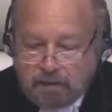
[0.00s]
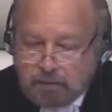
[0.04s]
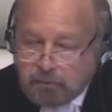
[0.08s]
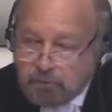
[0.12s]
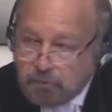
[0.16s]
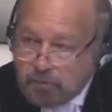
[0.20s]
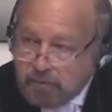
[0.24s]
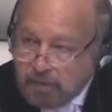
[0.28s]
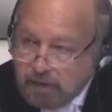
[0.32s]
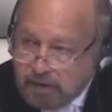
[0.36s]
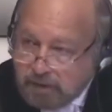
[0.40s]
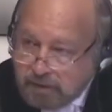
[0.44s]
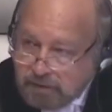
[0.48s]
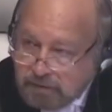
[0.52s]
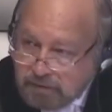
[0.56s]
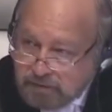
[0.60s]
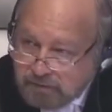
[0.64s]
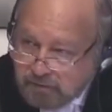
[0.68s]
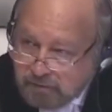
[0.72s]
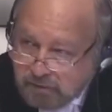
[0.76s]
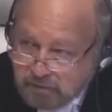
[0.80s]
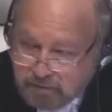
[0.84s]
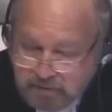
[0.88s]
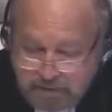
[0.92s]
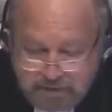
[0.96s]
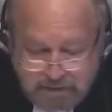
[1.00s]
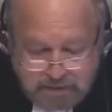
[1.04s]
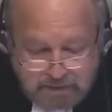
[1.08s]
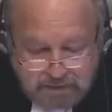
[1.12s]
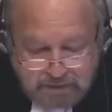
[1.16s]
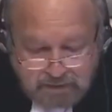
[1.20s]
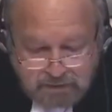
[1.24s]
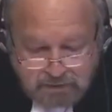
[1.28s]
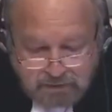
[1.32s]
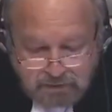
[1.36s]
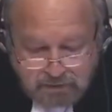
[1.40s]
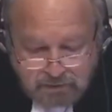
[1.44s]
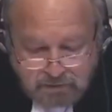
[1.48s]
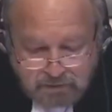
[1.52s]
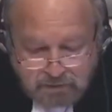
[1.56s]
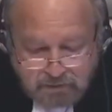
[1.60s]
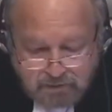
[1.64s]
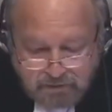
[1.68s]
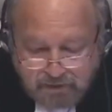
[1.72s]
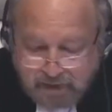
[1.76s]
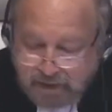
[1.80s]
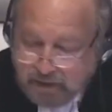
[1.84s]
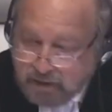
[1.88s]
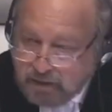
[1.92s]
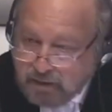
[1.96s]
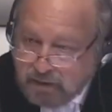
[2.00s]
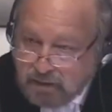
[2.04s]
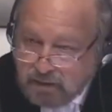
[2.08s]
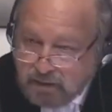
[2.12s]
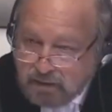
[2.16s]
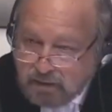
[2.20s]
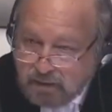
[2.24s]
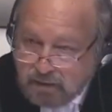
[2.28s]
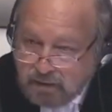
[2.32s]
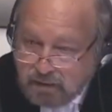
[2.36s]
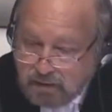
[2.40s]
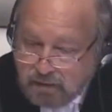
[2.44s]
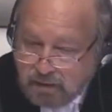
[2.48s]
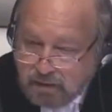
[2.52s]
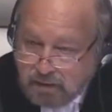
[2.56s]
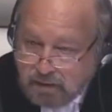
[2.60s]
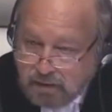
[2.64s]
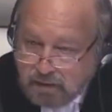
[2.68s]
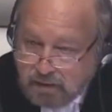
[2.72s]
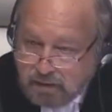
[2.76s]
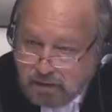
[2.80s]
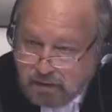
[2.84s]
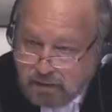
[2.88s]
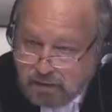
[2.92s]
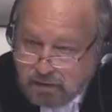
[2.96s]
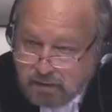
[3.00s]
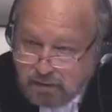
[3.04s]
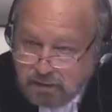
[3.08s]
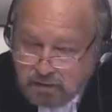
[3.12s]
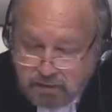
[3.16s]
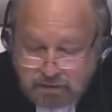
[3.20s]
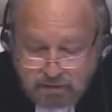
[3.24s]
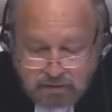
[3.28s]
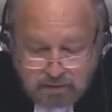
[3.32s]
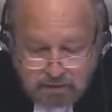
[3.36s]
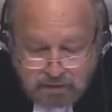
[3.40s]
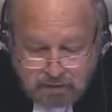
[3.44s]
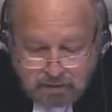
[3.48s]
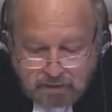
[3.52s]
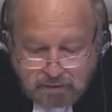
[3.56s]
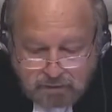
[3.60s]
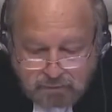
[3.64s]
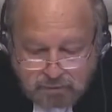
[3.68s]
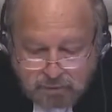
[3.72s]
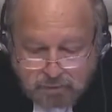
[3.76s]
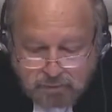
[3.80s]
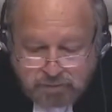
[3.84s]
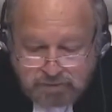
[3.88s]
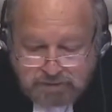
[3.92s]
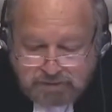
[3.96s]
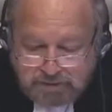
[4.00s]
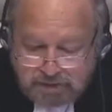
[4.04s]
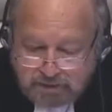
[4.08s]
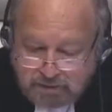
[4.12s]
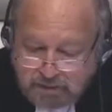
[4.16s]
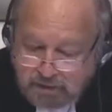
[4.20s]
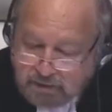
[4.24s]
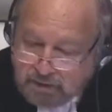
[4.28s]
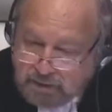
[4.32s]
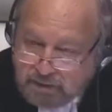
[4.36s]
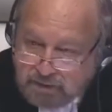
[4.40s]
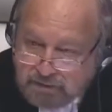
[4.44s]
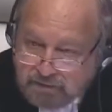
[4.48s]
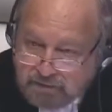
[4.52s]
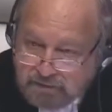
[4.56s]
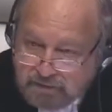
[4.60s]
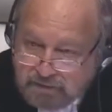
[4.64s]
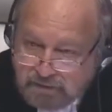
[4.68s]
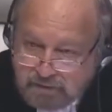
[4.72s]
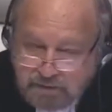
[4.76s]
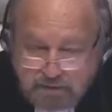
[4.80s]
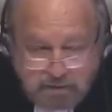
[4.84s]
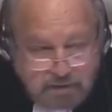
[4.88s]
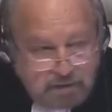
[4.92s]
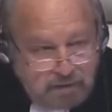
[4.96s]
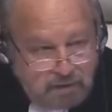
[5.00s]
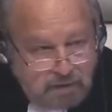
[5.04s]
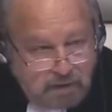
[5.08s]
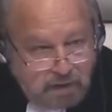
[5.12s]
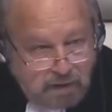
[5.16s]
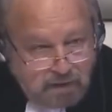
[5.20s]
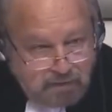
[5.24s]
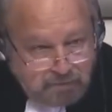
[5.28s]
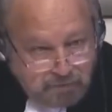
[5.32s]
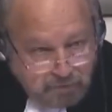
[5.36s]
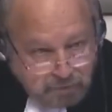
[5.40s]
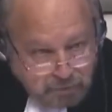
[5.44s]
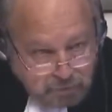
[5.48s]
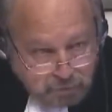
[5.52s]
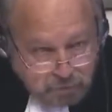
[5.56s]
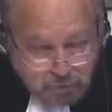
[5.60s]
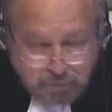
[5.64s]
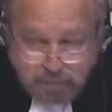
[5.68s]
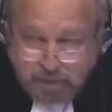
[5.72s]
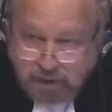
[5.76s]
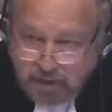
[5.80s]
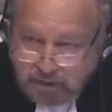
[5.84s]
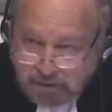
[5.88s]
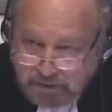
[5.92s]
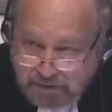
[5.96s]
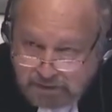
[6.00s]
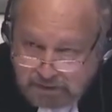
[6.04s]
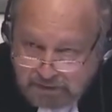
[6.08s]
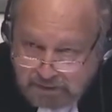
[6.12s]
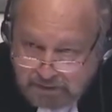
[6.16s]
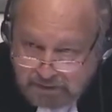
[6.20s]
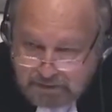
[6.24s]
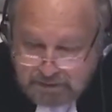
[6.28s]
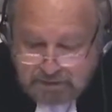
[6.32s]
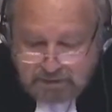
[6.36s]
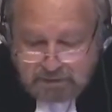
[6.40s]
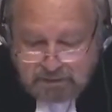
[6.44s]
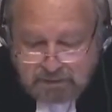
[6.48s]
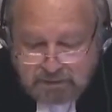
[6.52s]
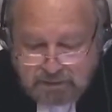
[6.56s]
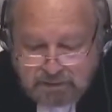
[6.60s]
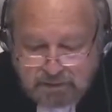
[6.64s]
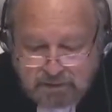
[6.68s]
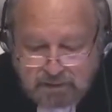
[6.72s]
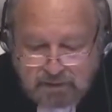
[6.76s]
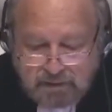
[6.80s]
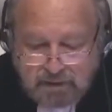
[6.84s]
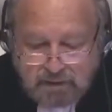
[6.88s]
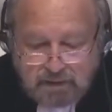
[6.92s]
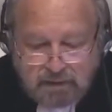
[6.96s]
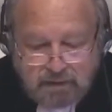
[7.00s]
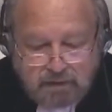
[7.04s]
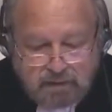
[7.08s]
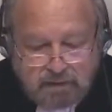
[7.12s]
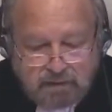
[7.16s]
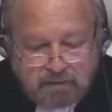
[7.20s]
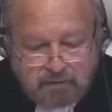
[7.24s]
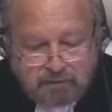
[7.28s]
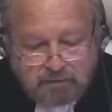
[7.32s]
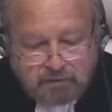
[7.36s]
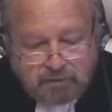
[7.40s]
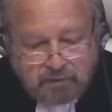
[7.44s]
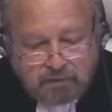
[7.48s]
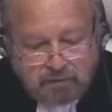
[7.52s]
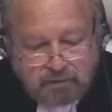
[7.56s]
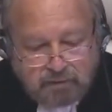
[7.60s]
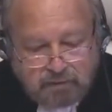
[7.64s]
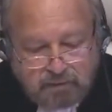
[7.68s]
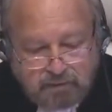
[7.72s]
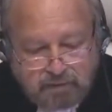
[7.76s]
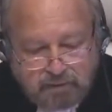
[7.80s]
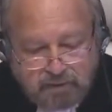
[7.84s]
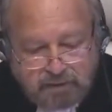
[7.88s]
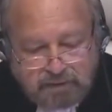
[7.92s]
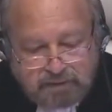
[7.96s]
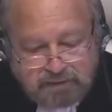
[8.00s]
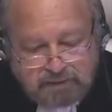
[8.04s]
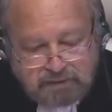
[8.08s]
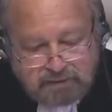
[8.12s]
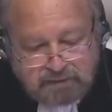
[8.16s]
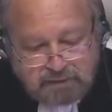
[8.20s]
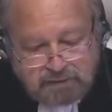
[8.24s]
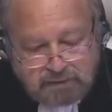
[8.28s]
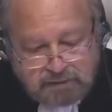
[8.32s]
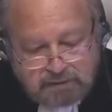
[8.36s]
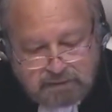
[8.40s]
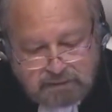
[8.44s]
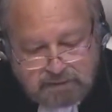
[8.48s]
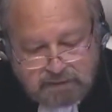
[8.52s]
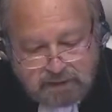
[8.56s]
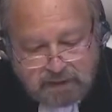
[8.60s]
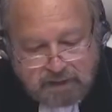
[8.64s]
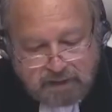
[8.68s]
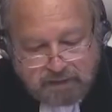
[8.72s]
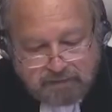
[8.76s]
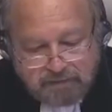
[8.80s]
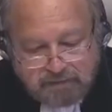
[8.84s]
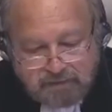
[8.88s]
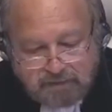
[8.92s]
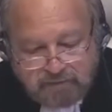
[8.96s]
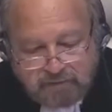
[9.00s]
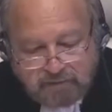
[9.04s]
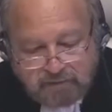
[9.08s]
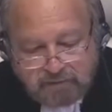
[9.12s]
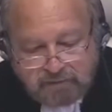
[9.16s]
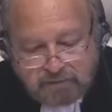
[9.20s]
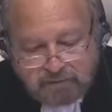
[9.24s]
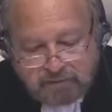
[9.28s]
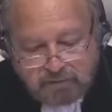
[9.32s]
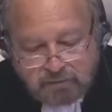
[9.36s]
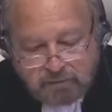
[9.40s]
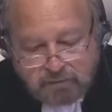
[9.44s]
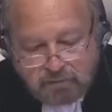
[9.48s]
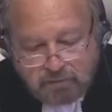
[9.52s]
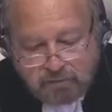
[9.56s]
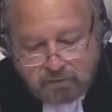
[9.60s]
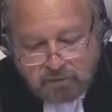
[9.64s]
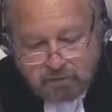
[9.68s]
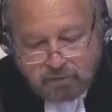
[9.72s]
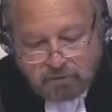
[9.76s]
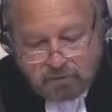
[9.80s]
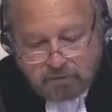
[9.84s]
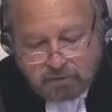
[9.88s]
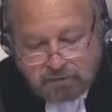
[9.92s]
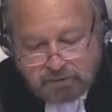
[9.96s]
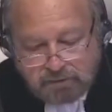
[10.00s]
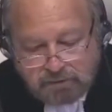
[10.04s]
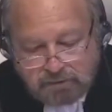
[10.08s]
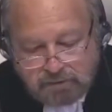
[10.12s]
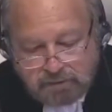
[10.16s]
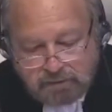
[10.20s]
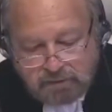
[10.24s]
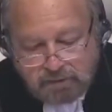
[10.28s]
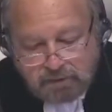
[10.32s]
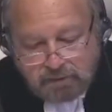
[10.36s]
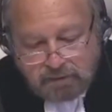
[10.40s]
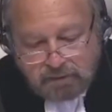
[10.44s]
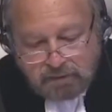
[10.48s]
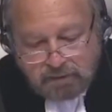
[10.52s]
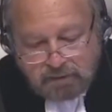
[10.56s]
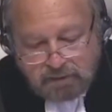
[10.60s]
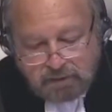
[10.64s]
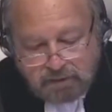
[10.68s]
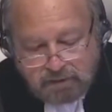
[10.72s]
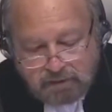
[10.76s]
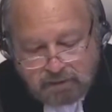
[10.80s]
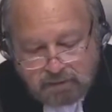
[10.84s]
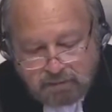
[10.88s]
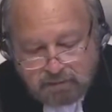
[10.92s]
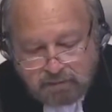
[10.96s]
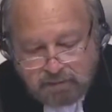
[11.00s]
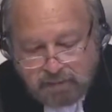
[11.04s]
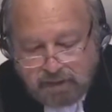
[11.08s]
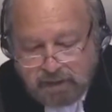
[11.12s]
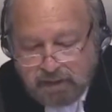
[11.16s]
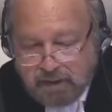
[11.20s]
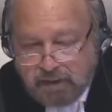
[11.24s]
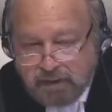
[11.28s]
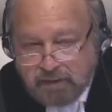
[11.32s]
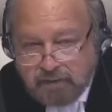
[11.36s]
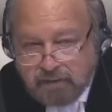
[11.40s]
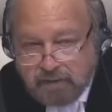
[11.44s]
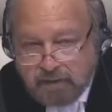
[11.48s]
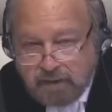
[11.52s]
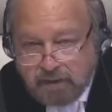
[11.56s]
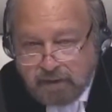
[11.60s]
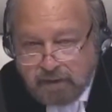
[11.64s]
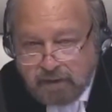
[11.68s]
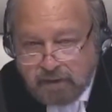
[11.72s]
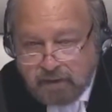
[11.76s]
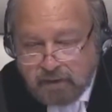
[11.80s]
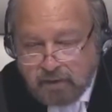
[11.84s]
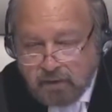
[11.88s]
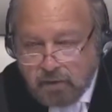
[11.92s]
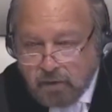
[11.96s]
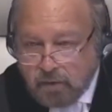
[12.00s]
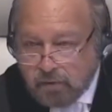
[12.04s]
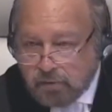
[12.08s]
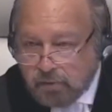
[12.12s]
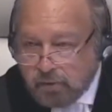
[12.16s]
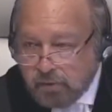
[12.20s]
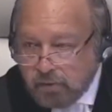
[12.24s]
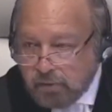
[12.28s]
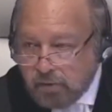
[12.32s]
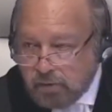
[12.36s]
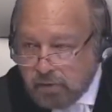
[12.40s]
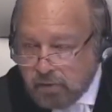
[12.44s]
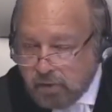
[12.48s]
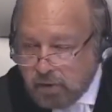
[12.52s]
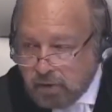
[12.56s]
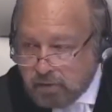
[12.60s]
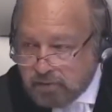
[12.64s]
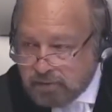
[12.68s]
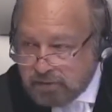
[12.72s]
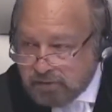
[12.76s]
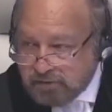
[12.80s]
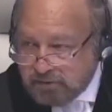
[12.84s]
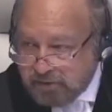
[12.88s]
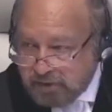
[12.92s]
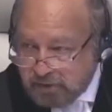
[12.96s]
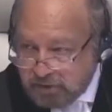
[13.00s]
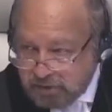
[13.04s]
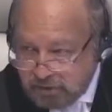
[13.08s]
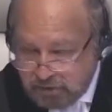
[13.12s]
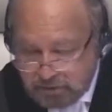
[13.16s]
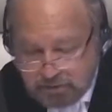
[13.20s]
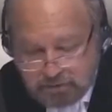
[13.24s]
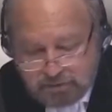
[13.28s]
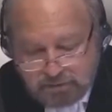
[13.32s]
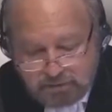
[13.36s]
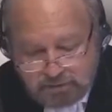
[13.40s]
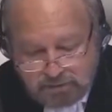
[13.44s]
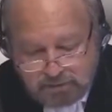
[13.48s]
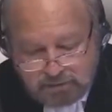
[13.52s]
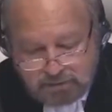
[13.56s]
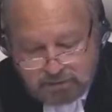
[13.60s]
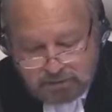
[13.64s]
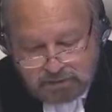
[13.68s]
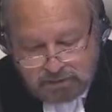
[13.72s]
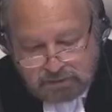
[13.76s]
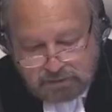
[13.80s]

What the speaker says: It remains for me to thank the representatives of the two parties for the assistance they have given to the court by their oral observations.